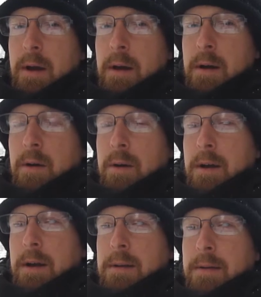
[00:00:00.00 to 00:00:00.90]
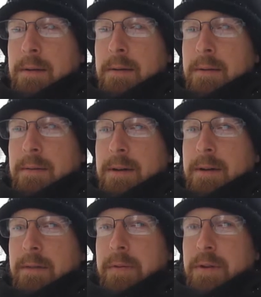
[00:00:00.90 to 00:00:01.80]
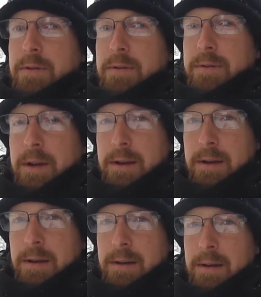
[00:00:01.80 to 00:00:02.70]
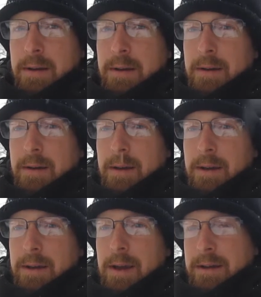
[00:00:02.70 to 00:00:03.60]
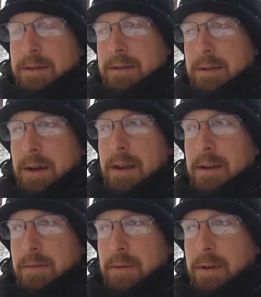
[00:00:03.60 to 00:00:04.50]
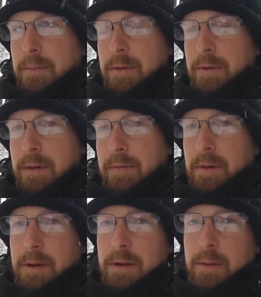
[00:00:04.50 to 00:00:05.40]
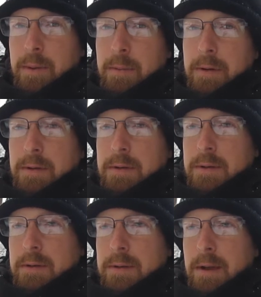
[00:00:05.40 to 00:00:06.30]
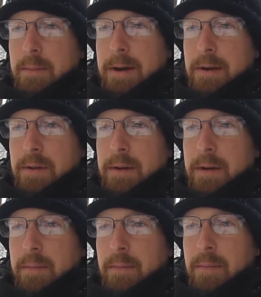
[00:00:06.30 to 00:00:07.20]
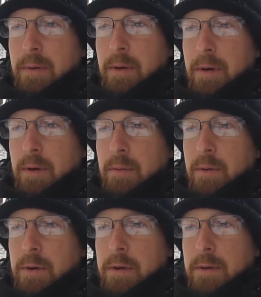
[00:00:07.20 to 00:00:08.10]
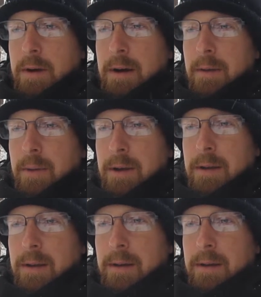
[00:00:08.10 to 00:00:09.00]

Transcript: Oh, and one individual said, I guess I didn't read it, my wife read it to me, but she said about, what are you, high, man?